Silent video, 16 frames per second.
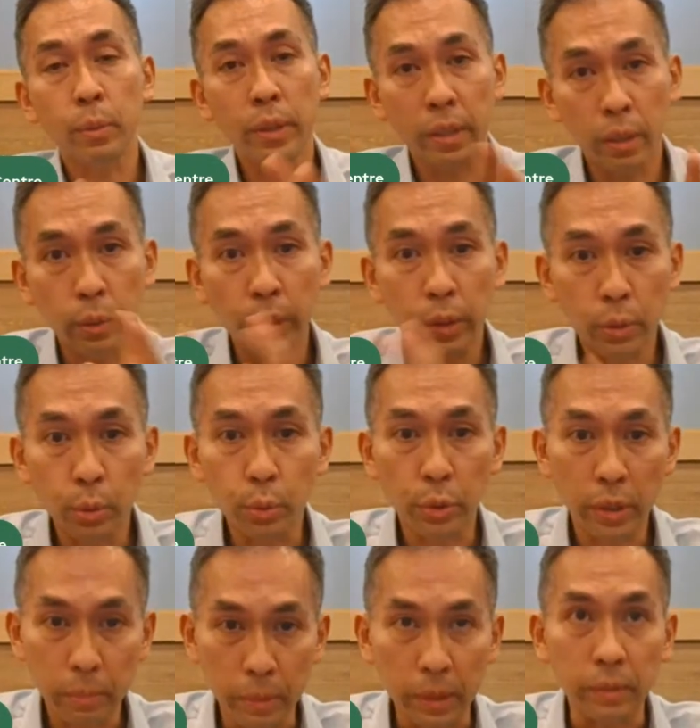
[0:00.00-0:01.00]
when you're going through
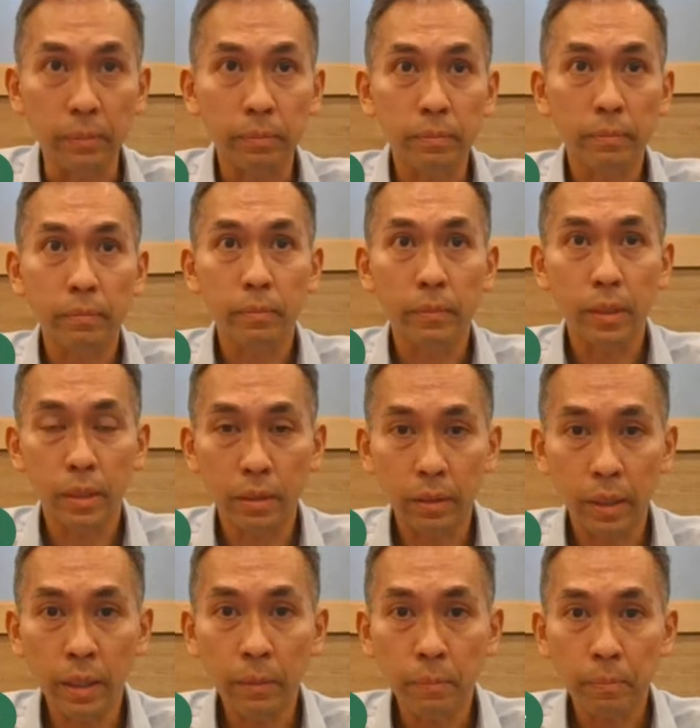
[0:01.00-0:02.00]
treatment,
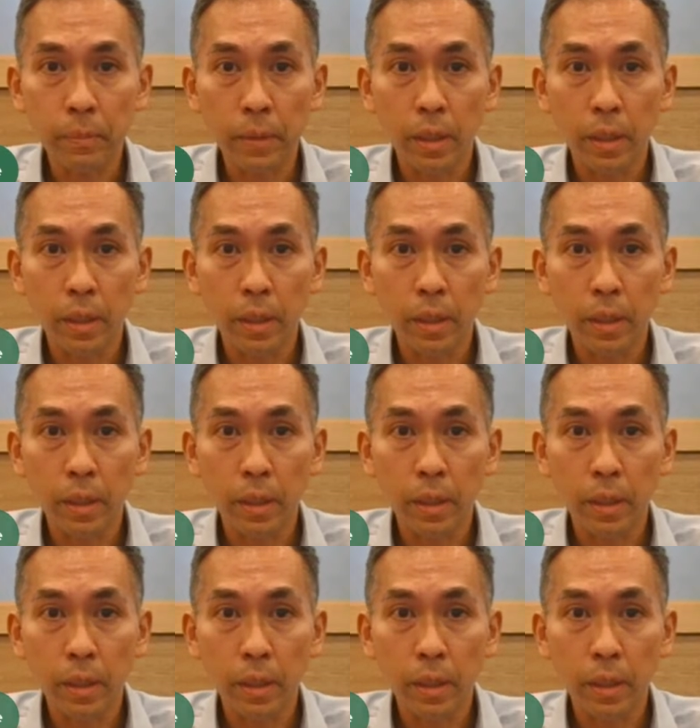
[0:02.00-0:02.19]
okay?